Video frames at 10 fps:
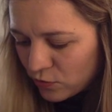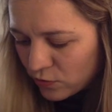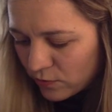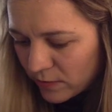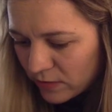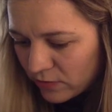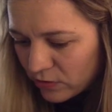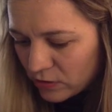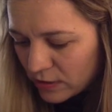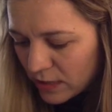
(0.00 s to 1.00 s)
So my
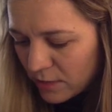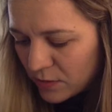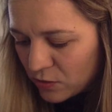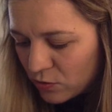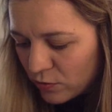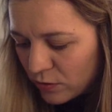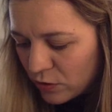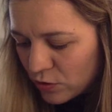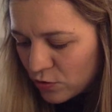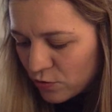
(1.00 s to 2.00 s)
first step is going
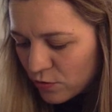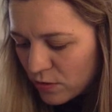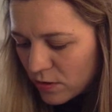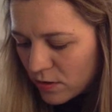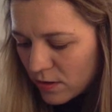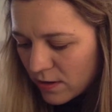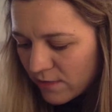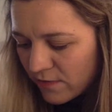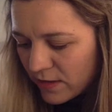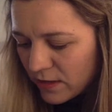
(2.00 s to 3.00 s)
to uh,
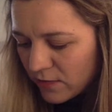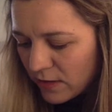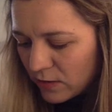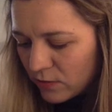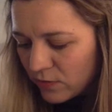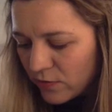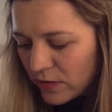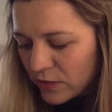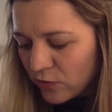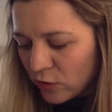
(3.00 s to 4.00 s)
find the value of the
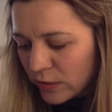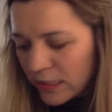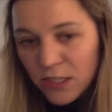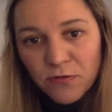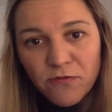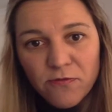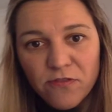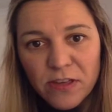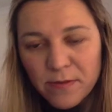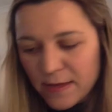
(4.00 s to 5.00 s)
base voltage
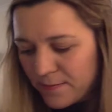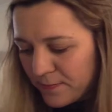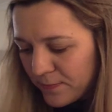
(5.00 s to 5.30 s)
V B,